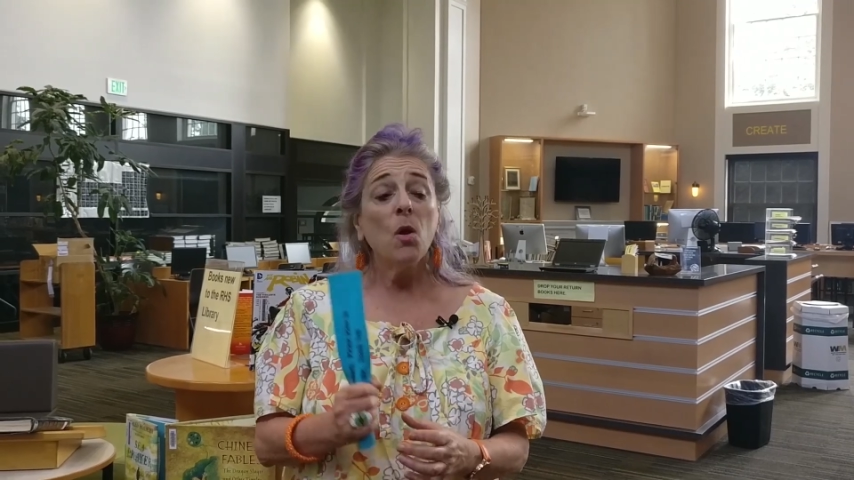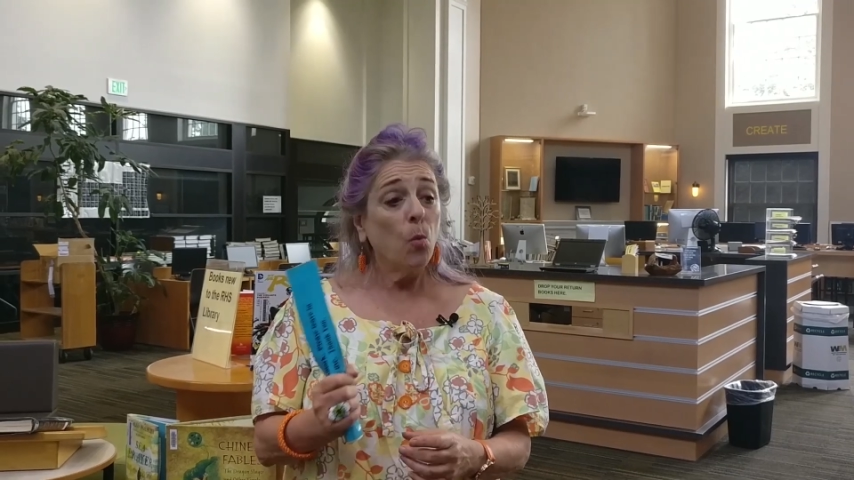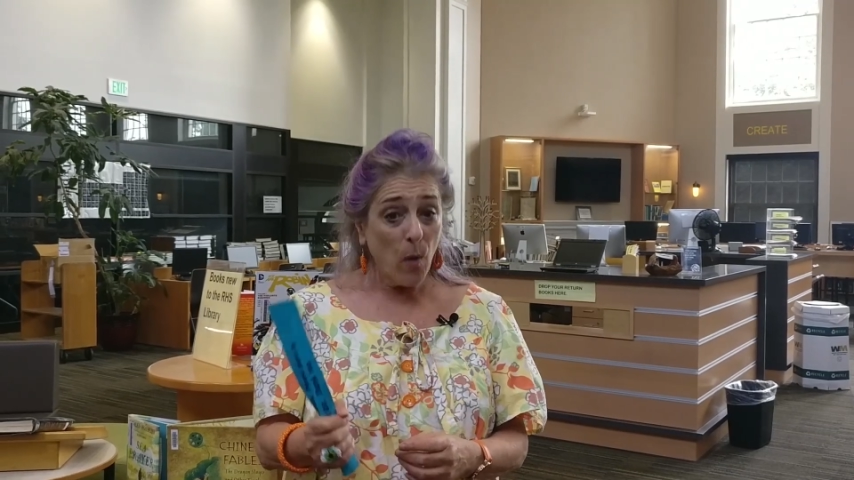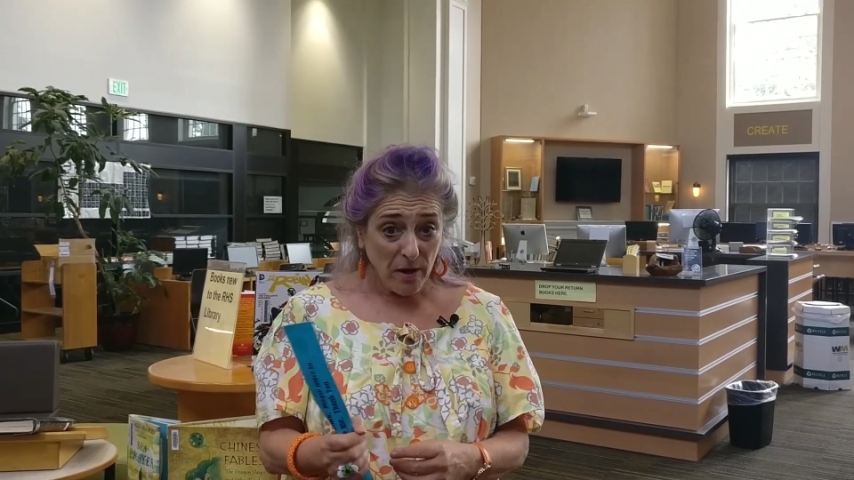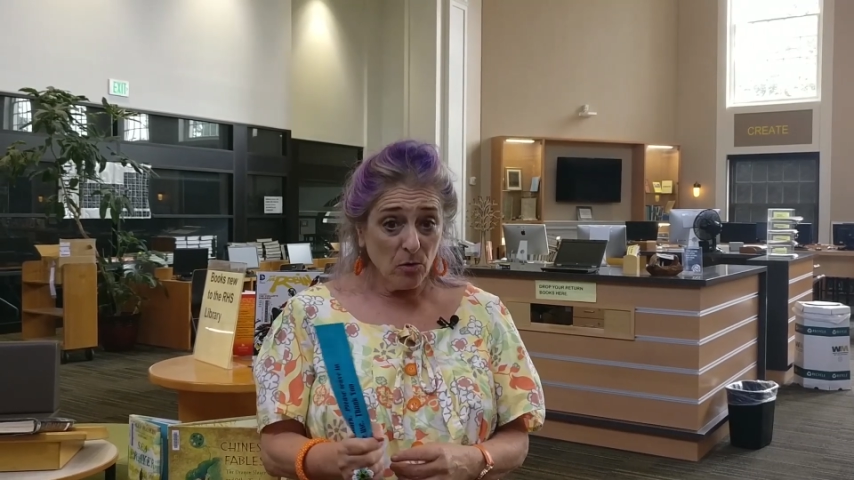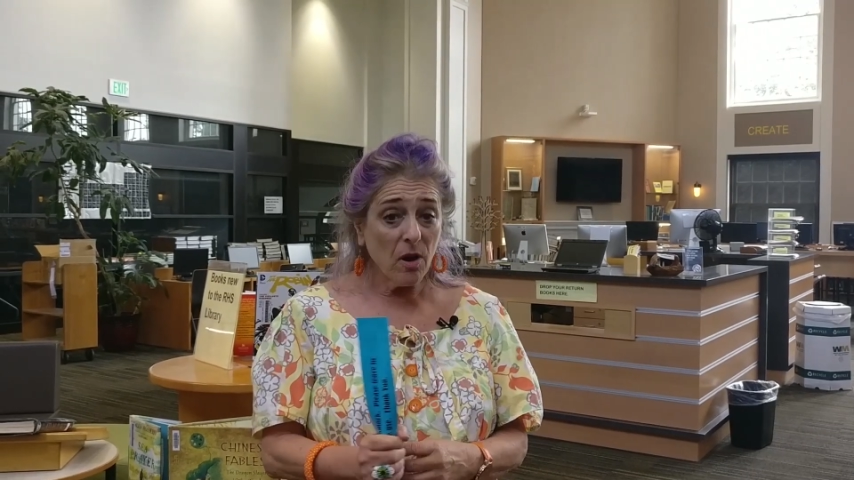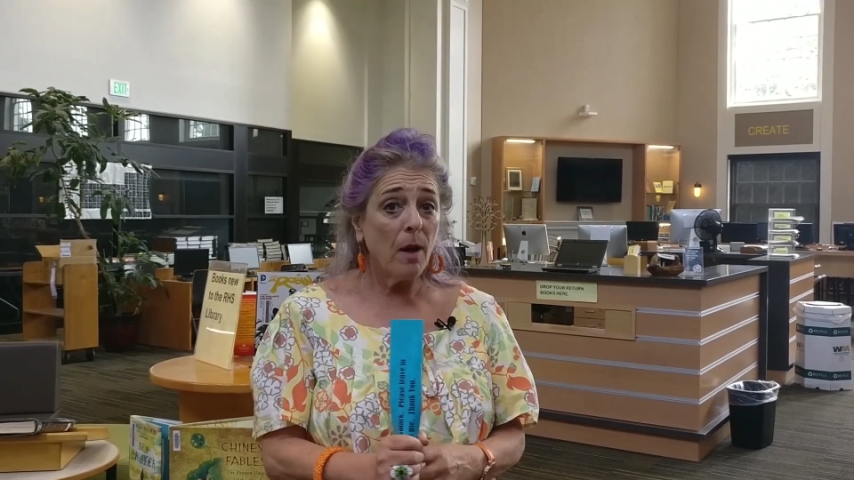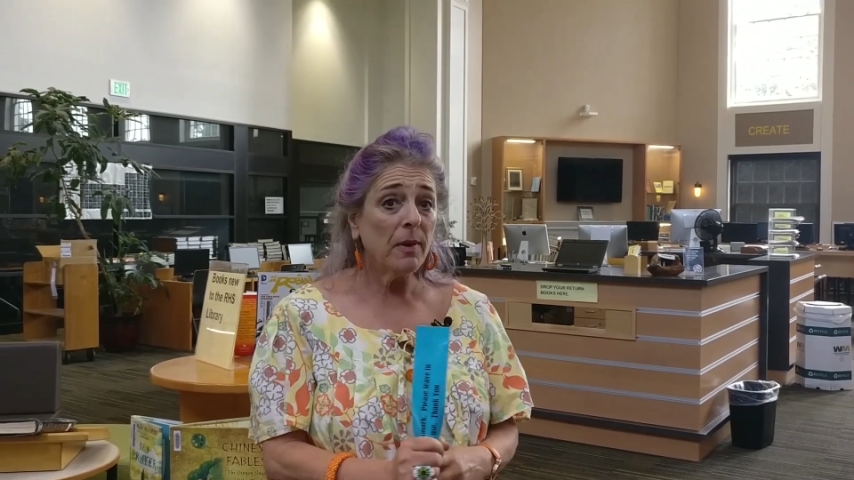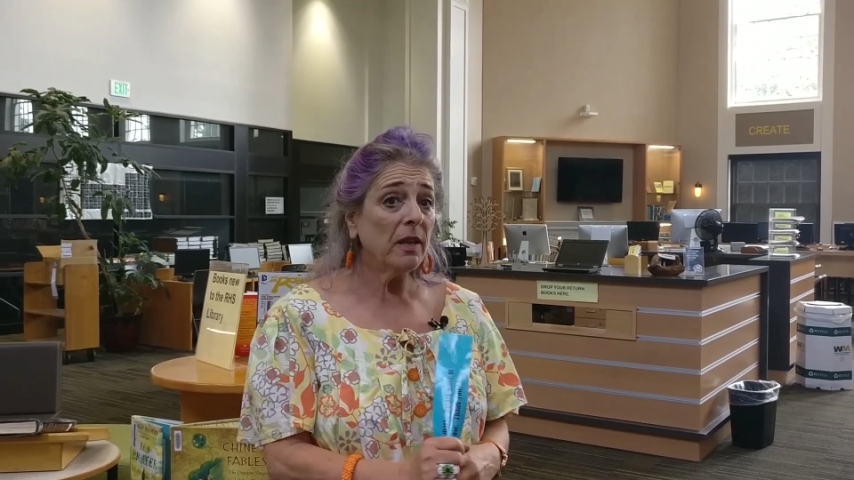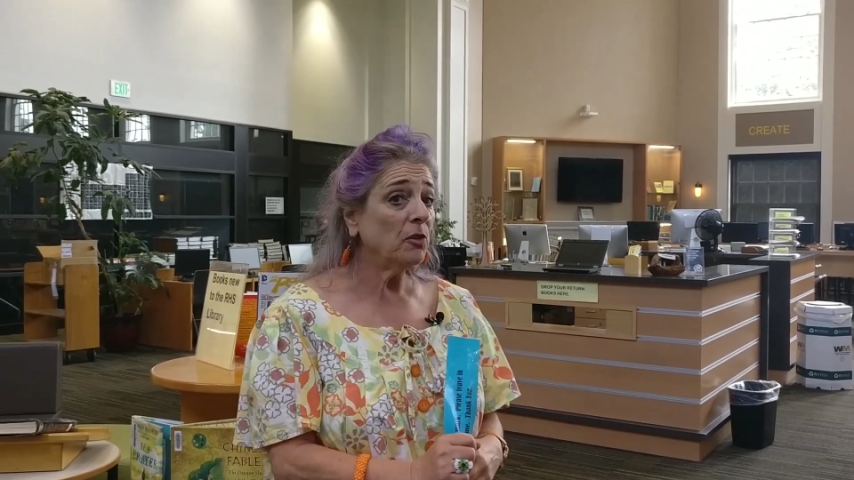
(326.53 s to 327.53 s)
When you
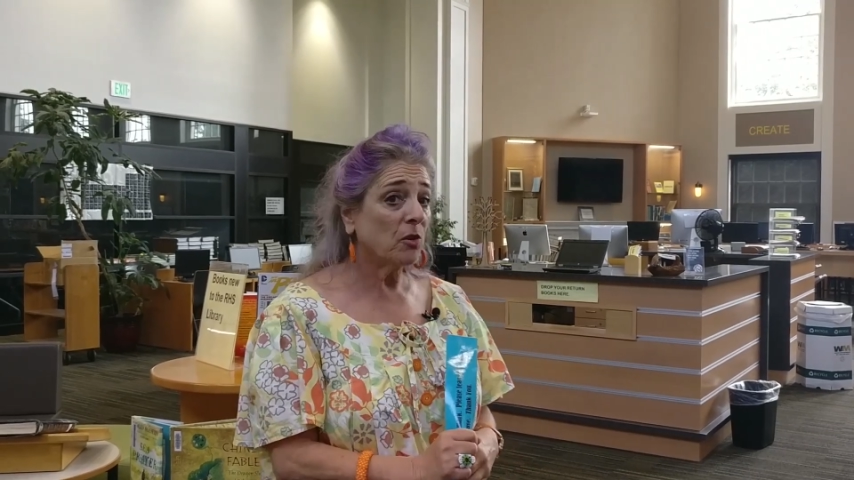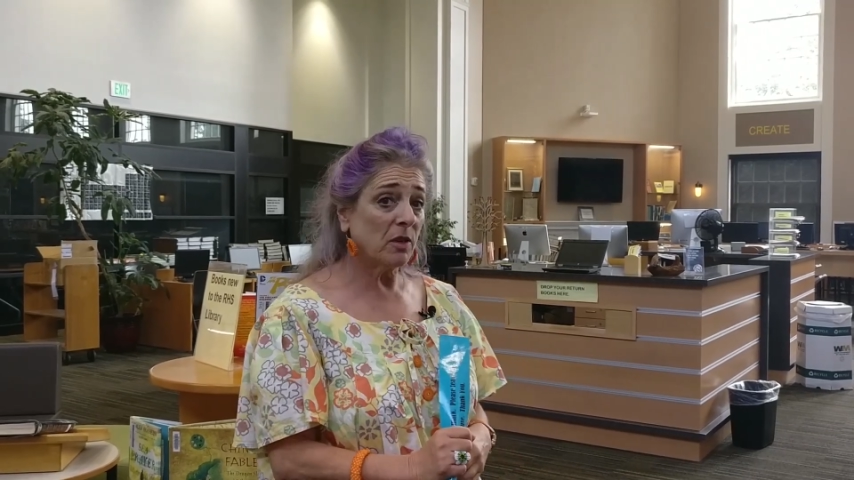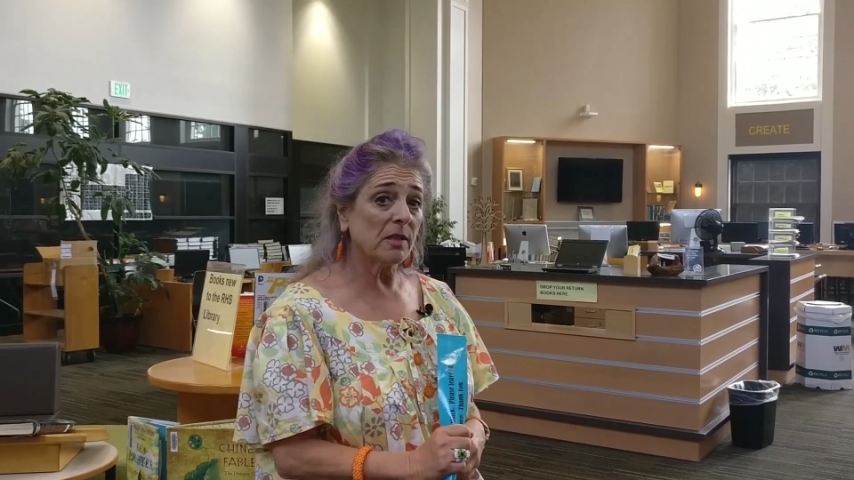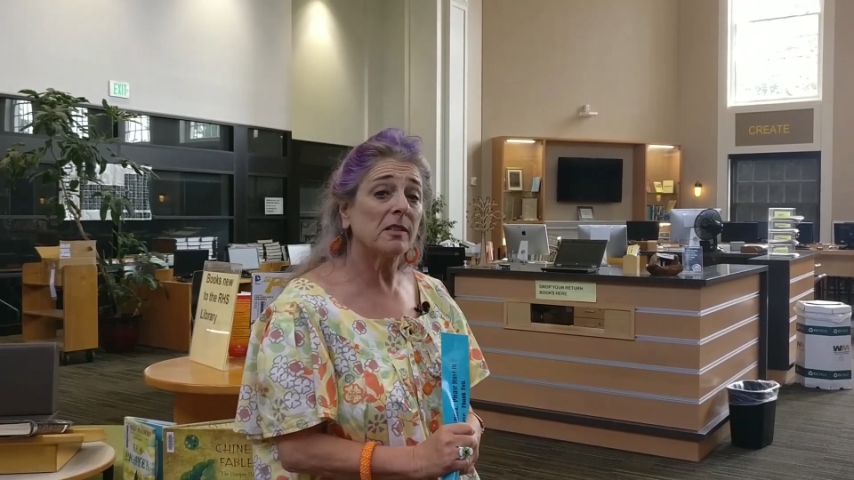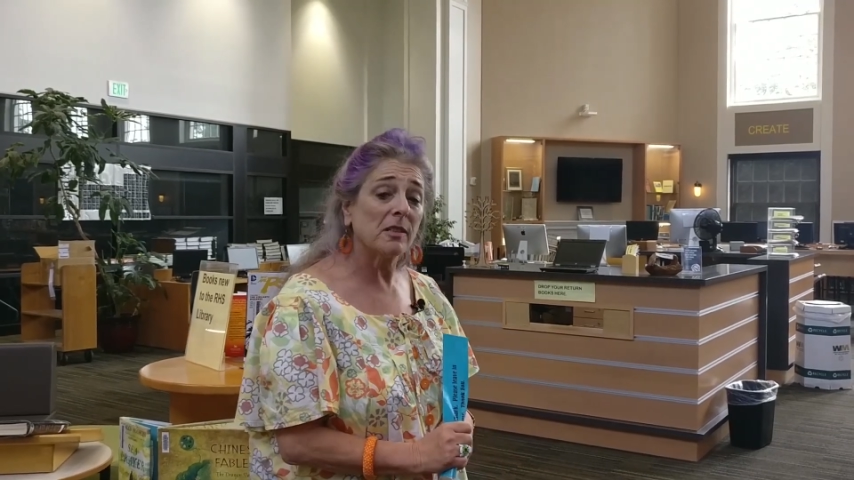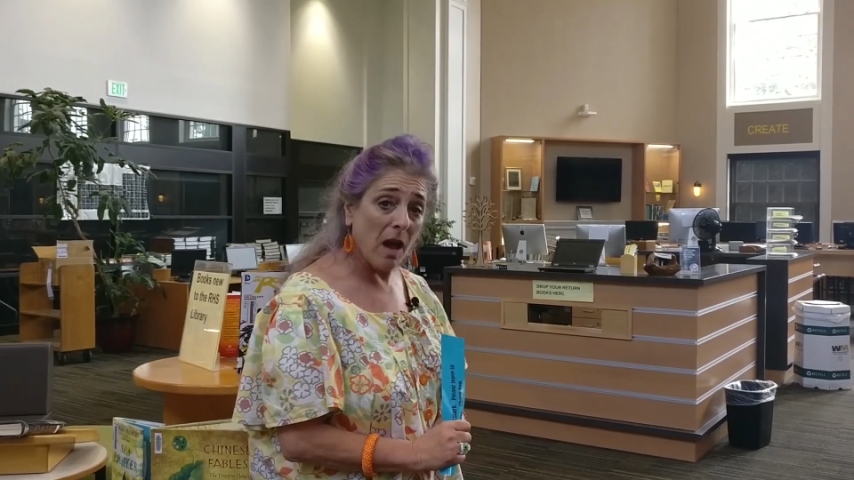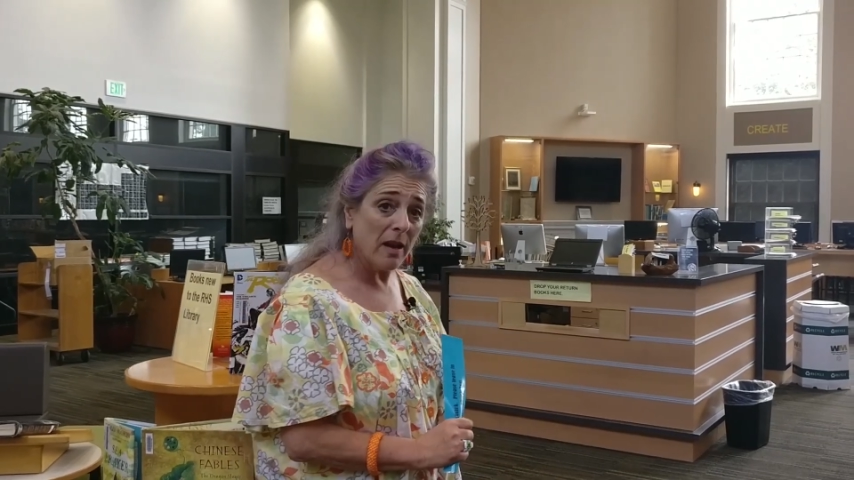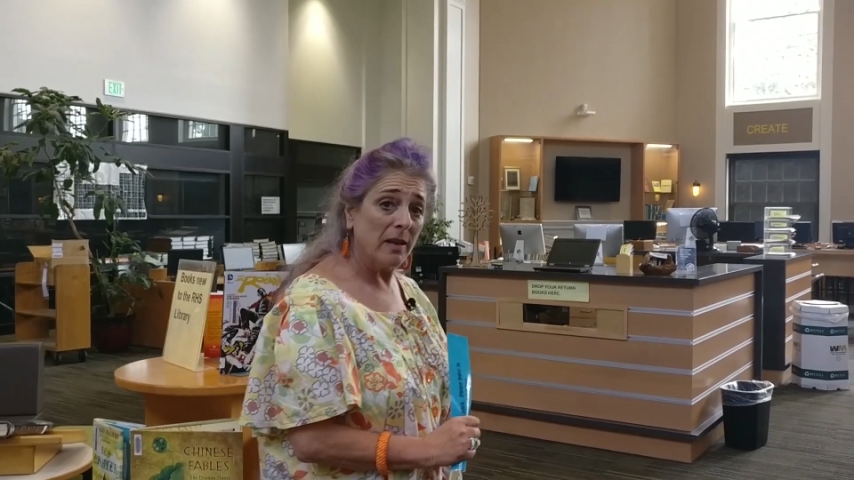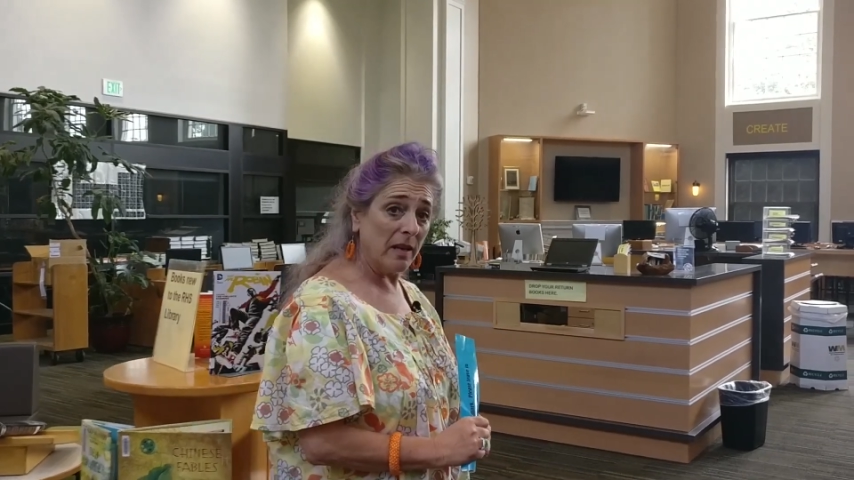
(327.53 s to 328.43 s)
come in, you're going to sign